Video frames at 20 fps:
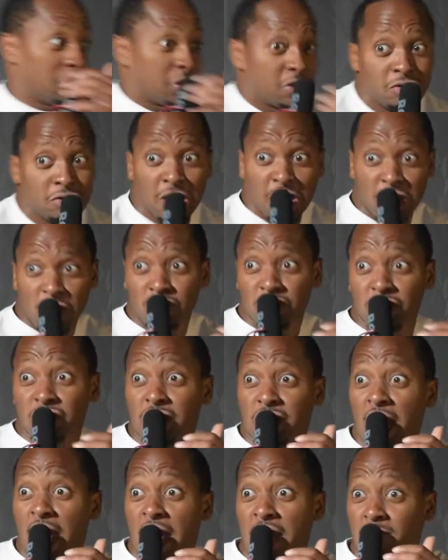Nigga, you just
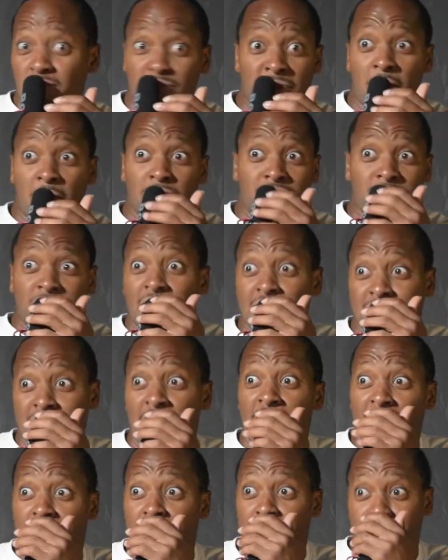can't. It was 10
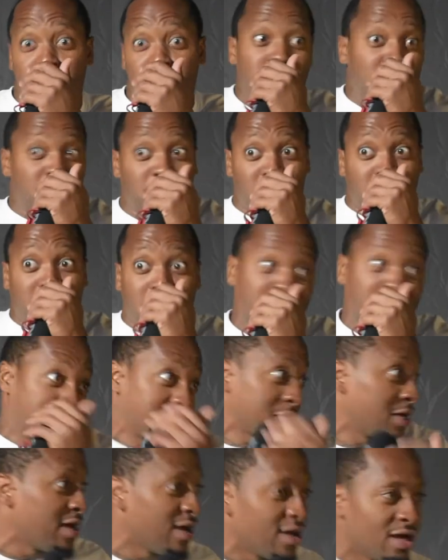seconds.
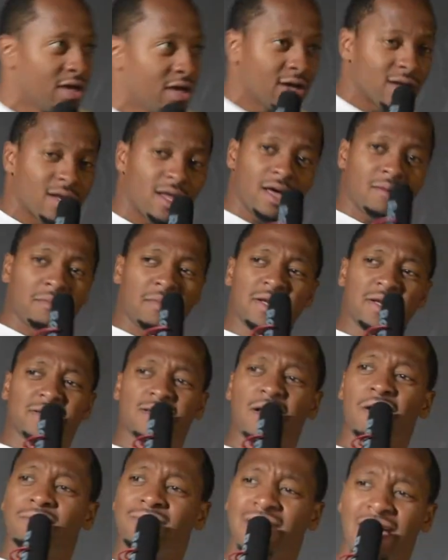Like, bitch,
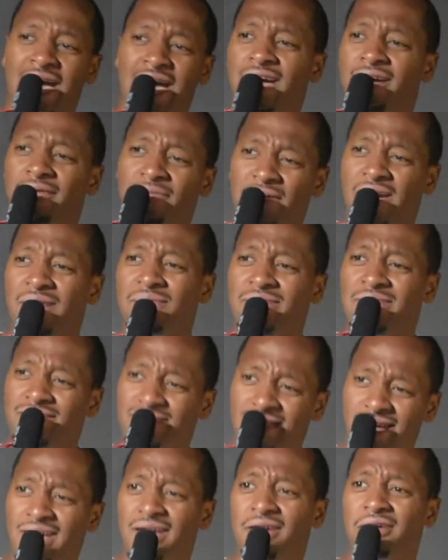don't laugh at me.
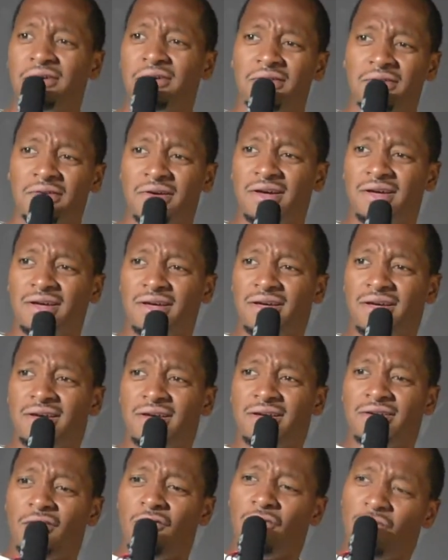Damn.
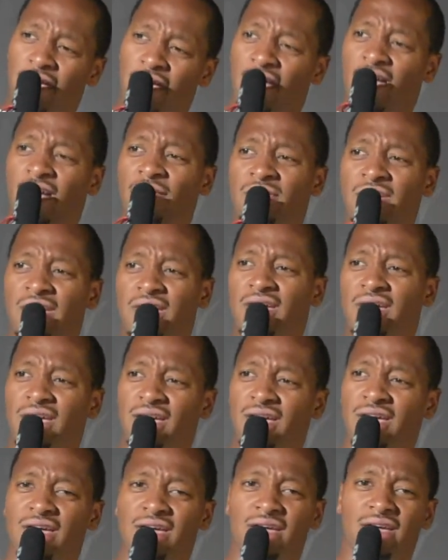You feel me?
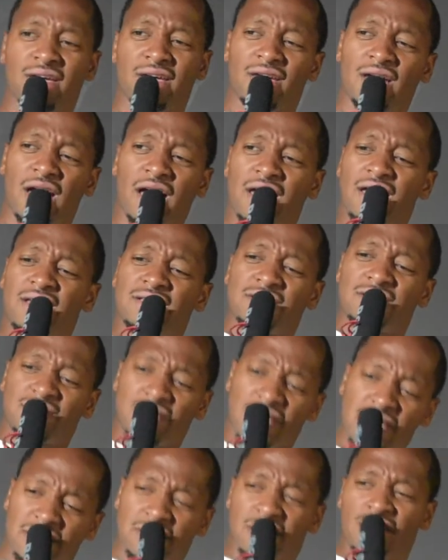I get
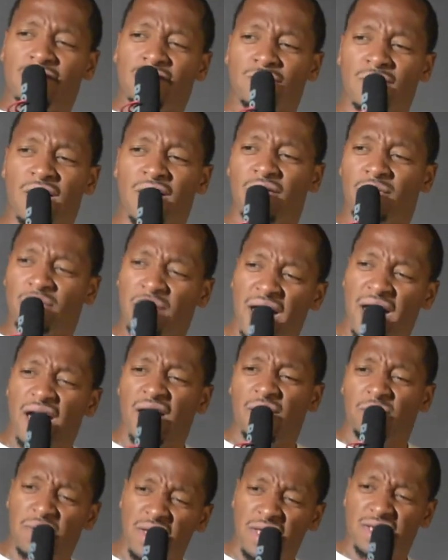sensitive around
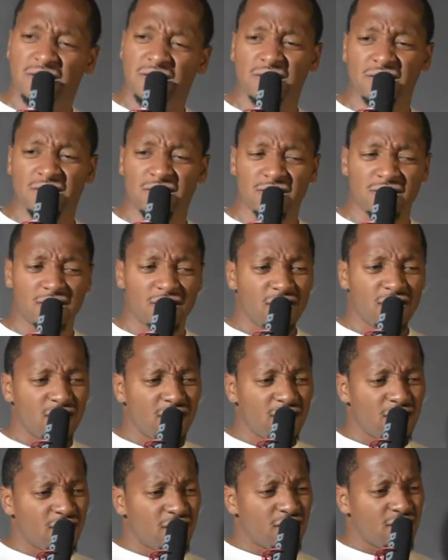bad bitches.
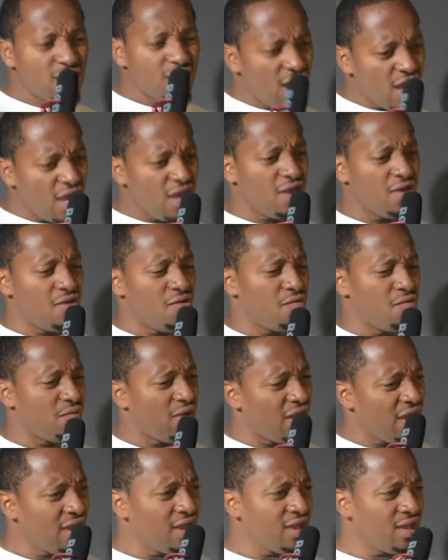Damn,
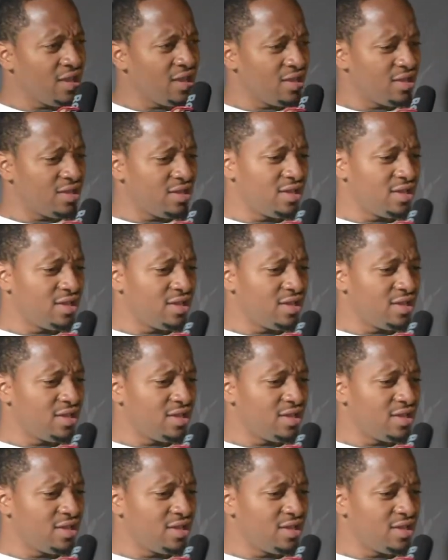man.